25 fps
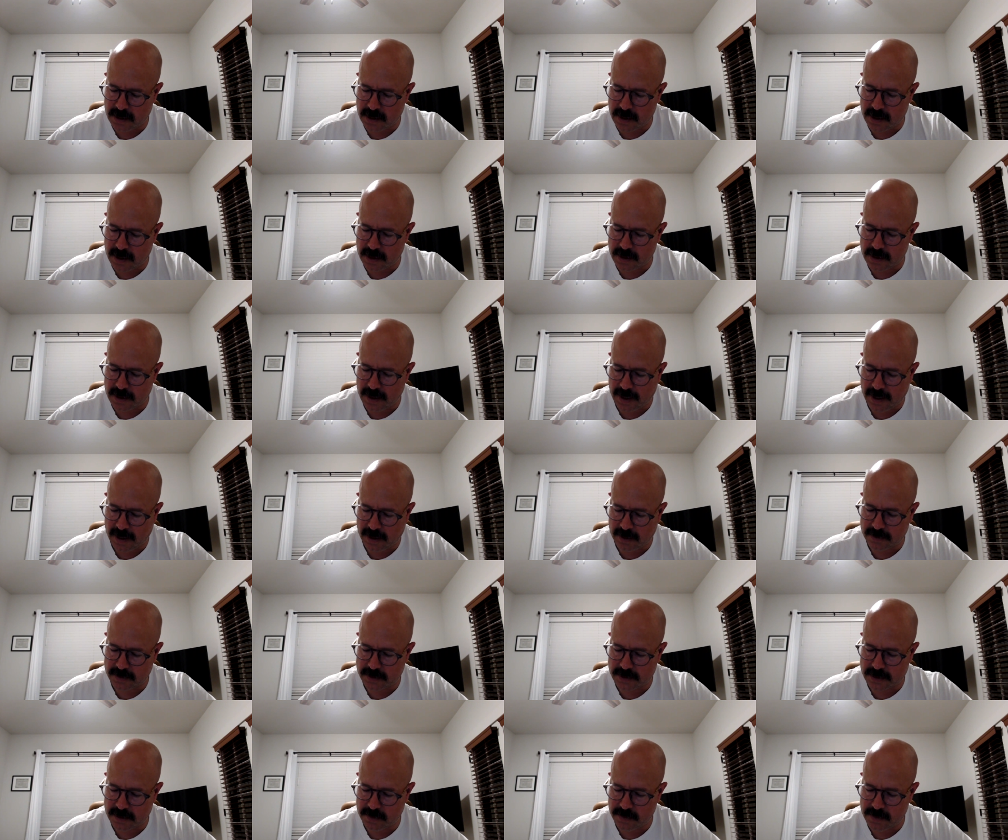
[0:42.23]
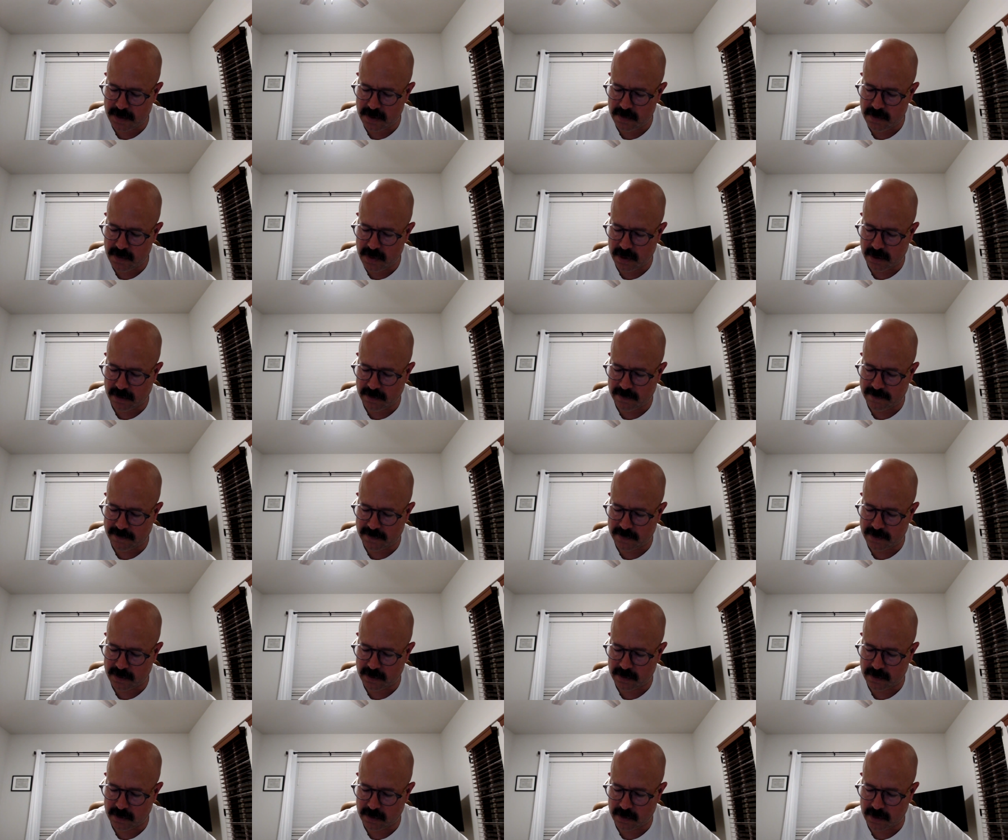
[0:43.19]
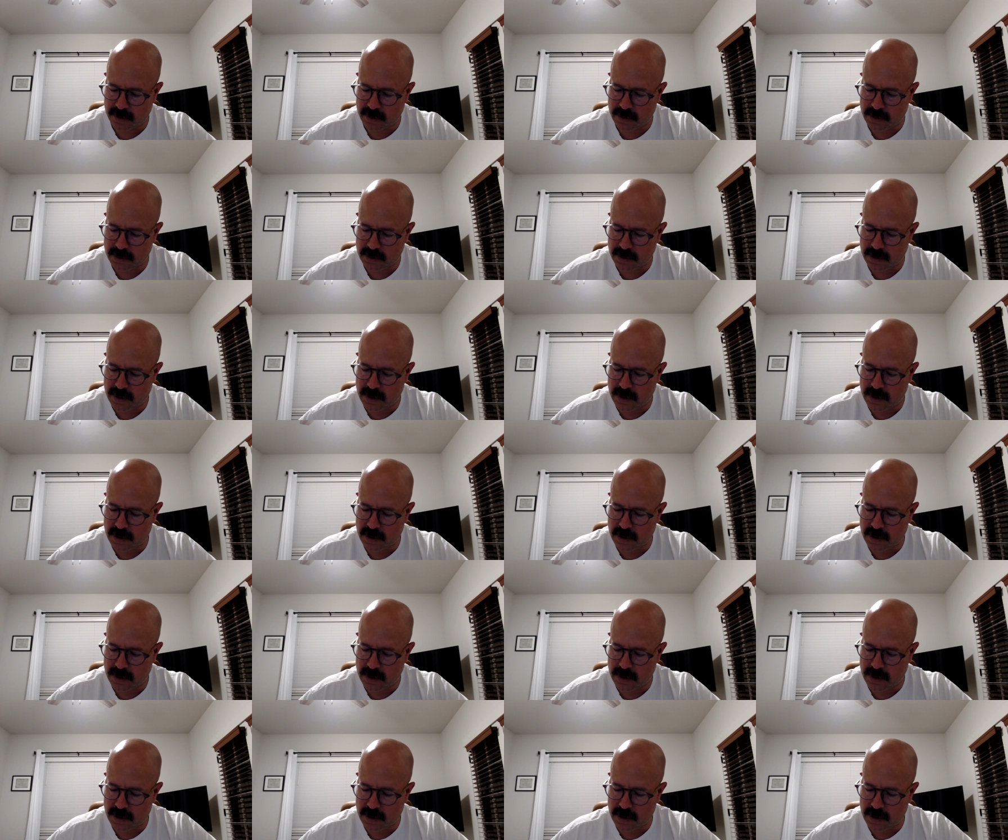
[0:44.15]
and the house to be built for the Lord